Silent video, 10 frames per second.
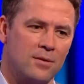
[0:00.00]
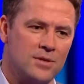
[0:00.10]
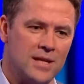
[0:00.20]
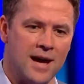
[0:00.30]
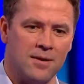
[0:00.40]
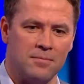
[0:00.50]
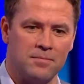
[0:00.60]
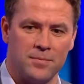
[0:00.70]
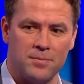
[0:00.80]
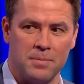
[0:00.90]
know, Zidane
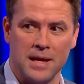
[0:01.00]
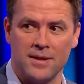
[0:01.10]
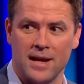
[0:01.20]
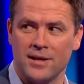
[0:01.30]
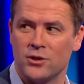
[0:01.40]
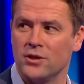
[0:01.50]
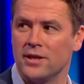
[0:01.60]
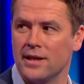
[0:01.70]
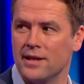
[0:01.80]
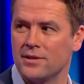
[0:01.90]
being the
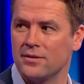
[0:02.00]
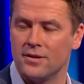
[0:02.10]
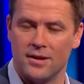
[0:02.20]
legend he is,